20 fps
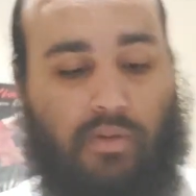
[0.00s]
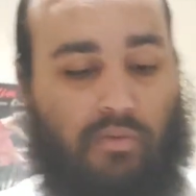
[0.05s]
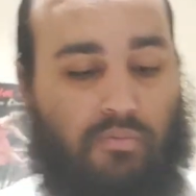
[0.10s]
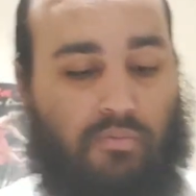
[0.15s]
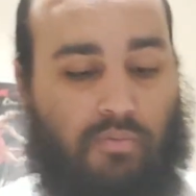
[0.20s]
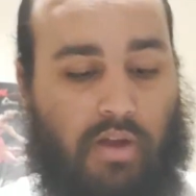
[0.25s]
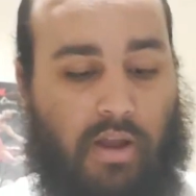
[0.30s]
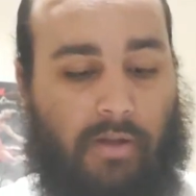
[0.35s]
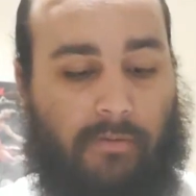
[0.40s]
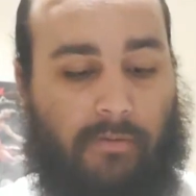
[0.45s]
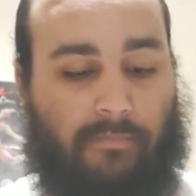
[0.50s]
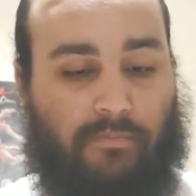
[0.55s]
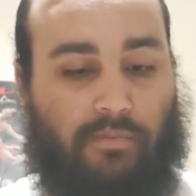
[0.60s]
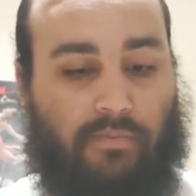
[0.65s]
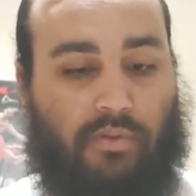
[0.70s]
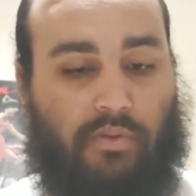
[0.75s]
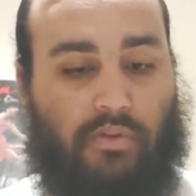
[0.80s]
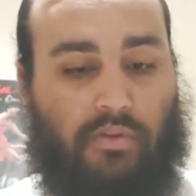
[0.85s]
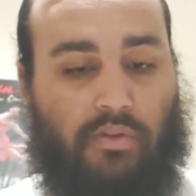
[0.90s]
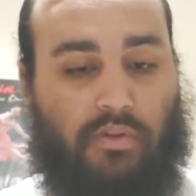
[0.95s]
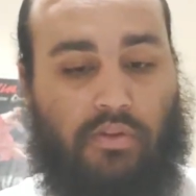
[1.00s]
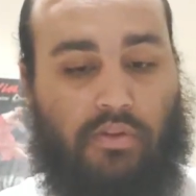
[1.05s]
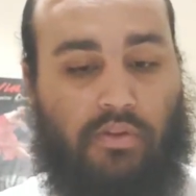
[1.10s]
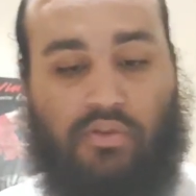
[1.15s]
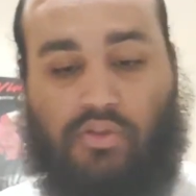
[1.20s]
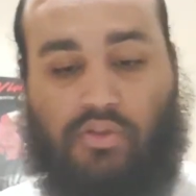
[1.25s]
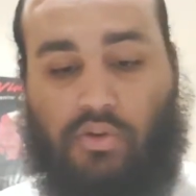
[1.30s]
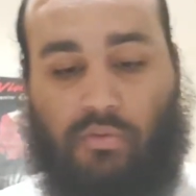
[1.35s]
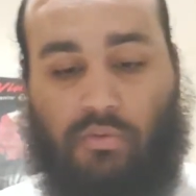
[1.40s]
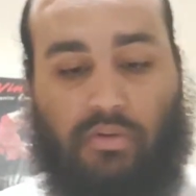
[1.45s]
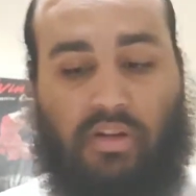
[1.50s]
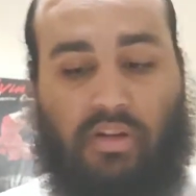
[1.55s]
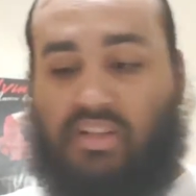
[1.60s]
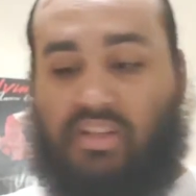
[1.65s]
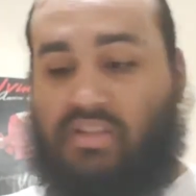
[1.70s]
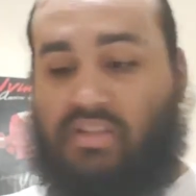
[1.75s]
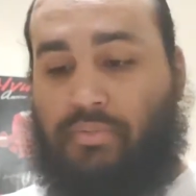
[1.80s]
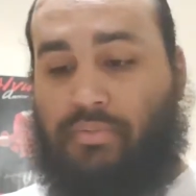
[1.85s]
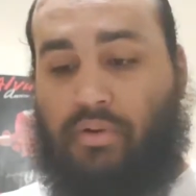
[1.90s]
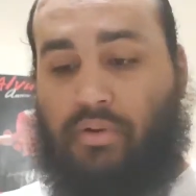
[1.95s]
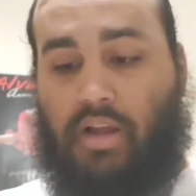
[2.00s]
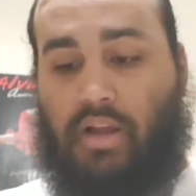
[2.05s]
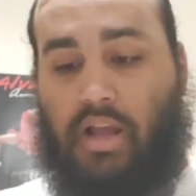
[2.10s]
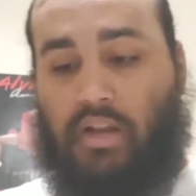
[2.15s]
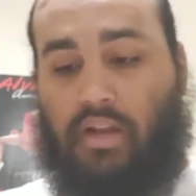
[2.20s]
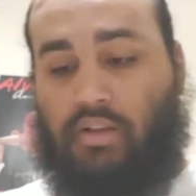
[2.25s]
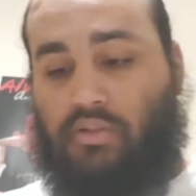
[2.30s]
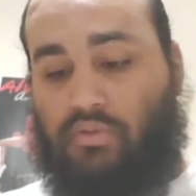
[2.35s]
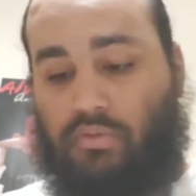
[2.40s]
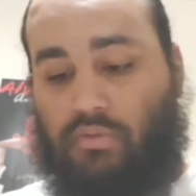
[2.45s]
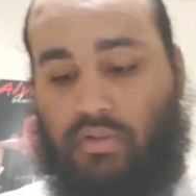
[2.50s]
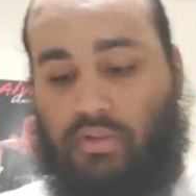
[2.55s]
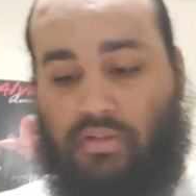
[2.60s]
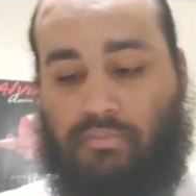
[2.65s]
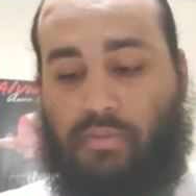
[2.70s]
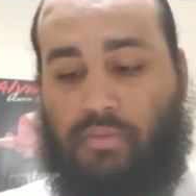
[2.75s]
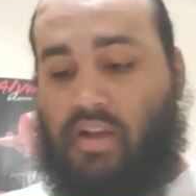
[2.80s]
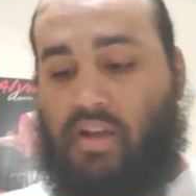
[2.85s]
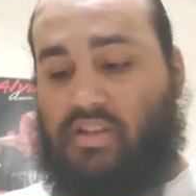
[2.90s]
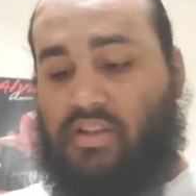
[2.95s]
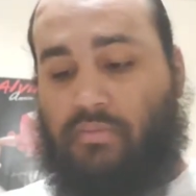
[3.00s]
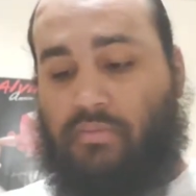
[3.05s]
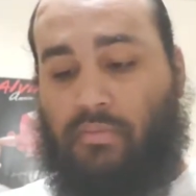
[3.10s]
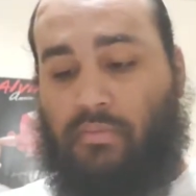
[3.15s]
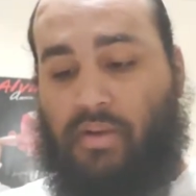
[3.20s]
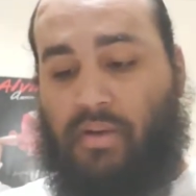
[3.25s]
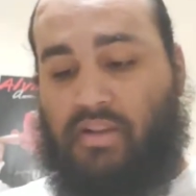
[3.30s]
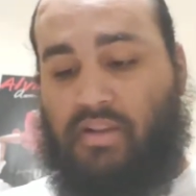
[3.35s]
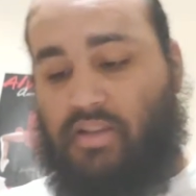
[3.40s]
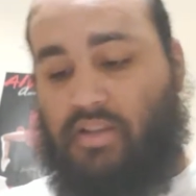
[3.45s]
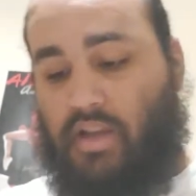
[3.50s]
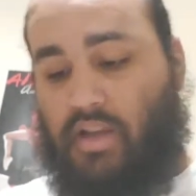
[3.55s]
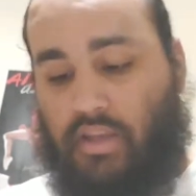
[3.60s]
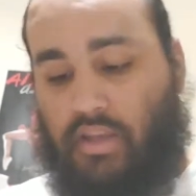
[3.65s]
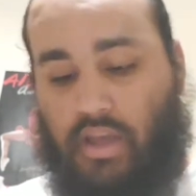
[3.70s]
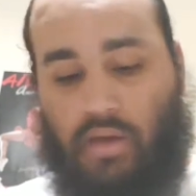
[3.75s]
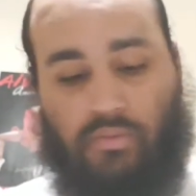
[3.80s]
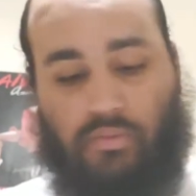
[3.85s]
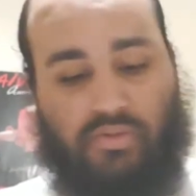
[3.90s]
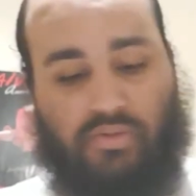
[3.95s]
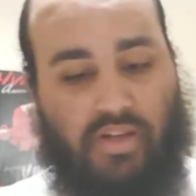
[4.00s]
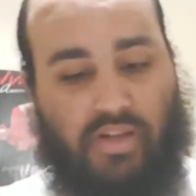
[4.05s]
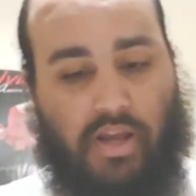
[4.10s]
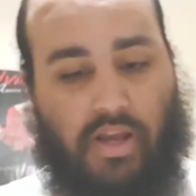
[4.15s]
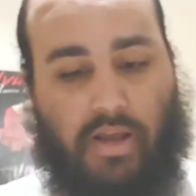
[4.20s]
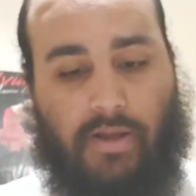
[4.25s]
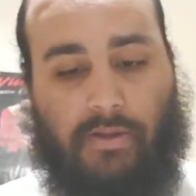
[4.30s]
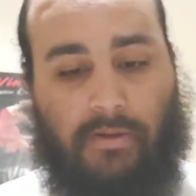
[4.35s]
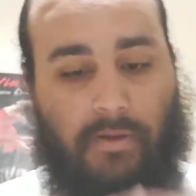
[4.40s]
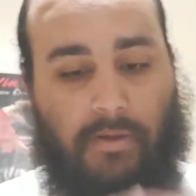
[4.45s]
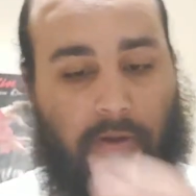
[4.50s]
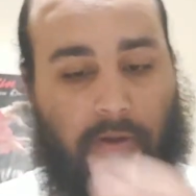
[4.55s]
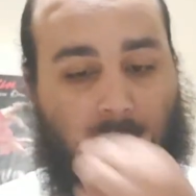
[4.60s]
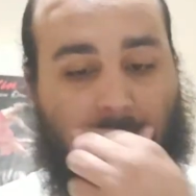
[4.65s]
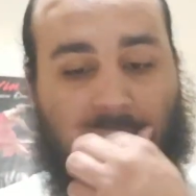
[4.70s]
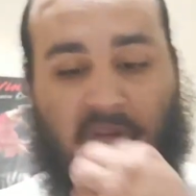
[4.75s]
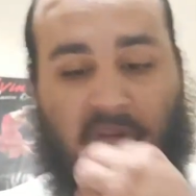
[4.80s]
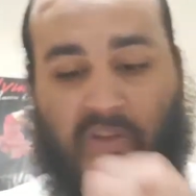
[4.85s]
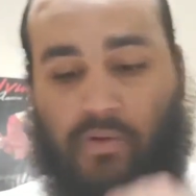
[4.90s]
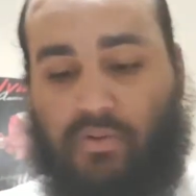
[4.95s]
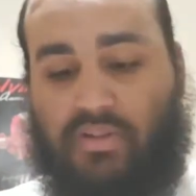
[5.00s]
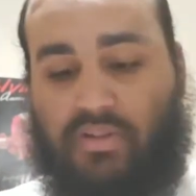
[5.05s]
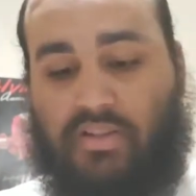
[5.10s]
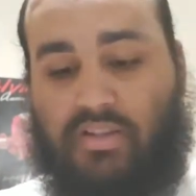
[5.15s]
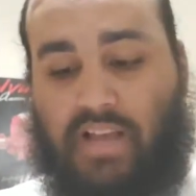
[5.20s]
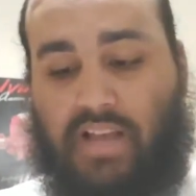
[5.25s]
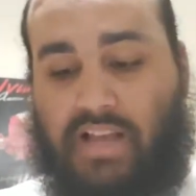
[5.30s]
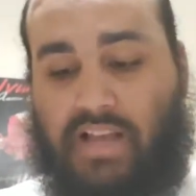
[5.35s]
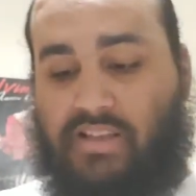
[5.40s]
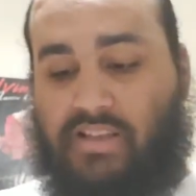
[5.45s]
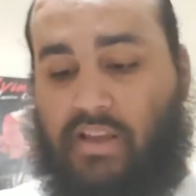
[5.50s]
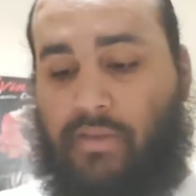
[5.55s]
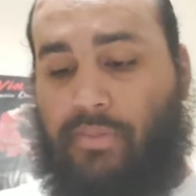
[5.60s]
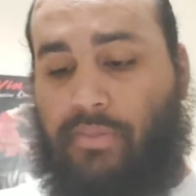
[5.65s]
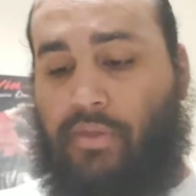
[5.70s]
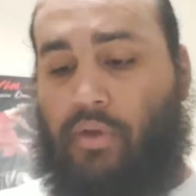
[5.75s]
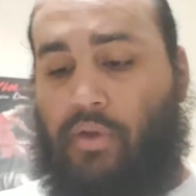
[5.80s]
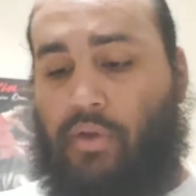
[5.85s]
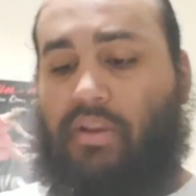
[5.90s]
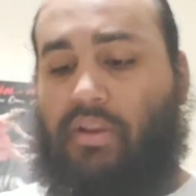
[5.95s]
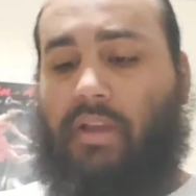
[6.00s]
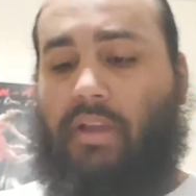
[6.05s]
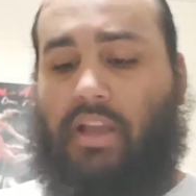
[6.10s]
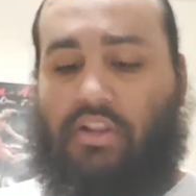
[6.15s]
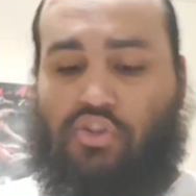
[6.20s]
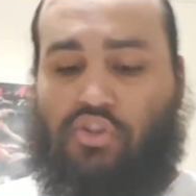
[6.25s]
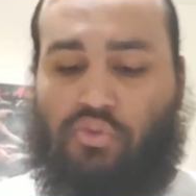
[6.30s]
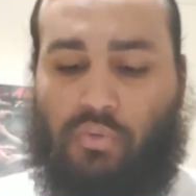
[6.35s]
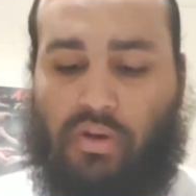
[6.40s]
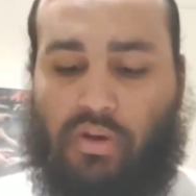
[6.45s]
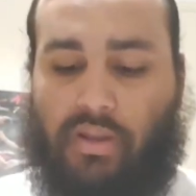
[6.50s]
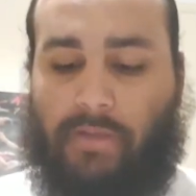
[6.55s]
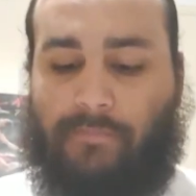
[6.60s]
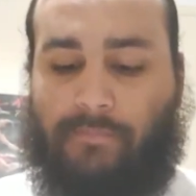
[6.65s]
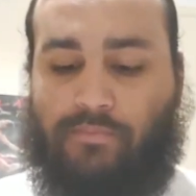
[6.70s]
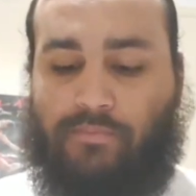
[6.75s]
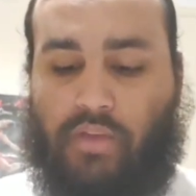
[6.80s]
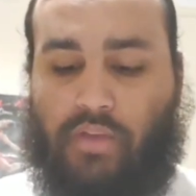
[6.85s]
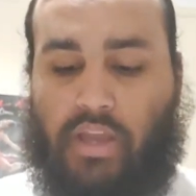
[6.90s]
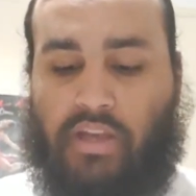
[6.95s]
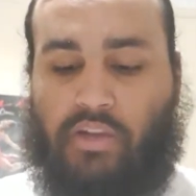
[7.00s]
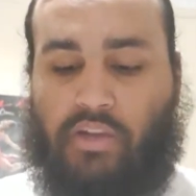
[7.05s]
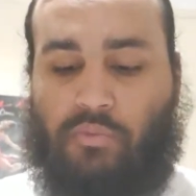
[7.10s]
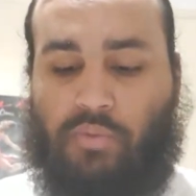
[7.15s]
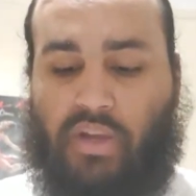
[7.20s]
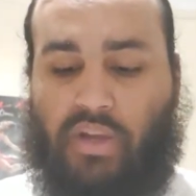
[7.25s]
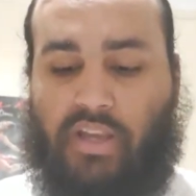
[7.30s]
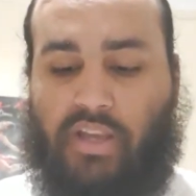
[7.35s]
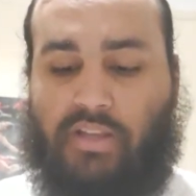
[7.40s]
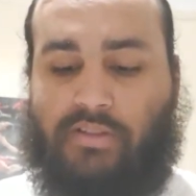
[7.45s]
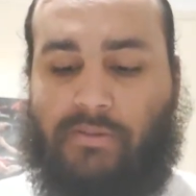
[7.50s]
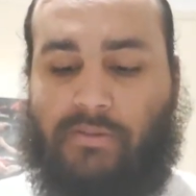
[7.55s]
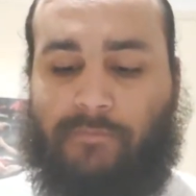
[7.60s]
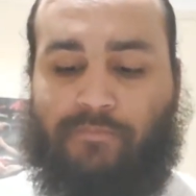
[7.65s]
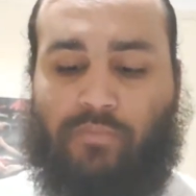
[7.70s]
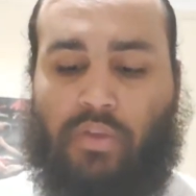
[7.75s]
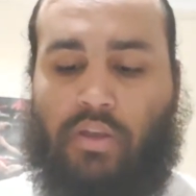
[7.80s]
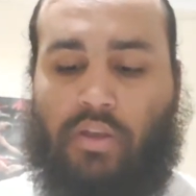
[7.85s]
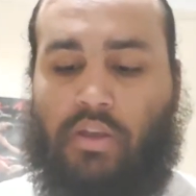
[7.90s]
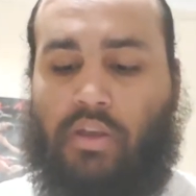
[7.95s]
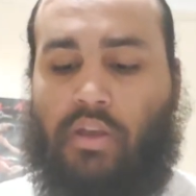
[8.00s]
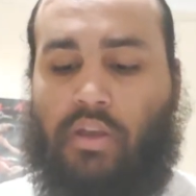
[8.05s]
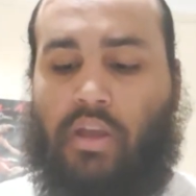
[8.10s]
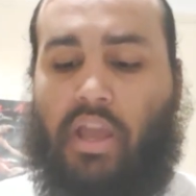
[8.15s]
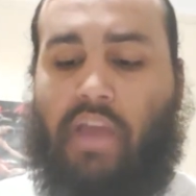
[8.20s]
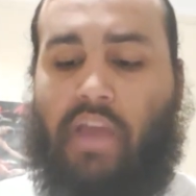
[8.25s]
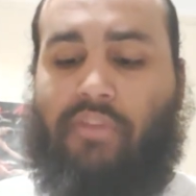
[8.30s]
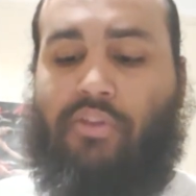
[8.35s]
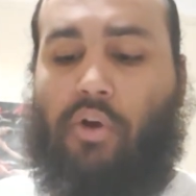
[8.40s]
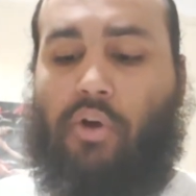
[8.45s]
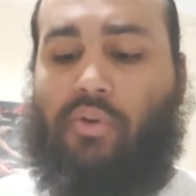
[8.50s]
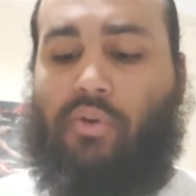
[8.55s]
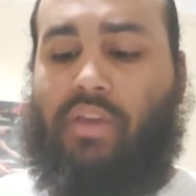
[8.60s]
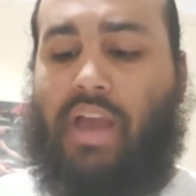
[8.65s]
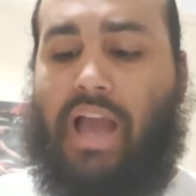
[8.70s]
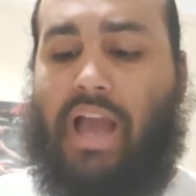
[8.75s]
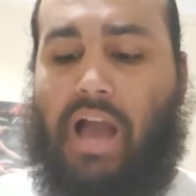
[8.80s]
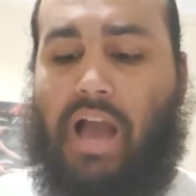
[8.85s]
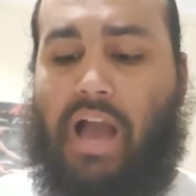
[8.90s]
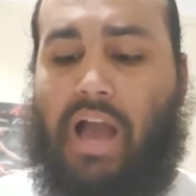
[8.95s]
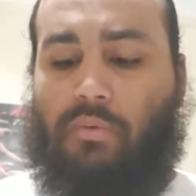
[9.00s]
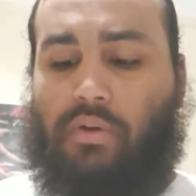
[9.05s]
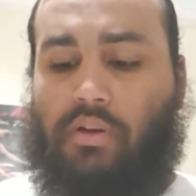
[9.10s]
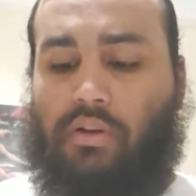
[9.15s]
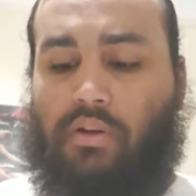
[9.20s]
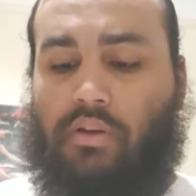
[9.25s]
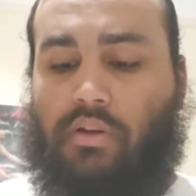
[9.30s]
right? Showing in the spirit how to do this by Shema Mashiach Yahweh. So this is Isaiah 30 and 20. And it reads, and though Yahweh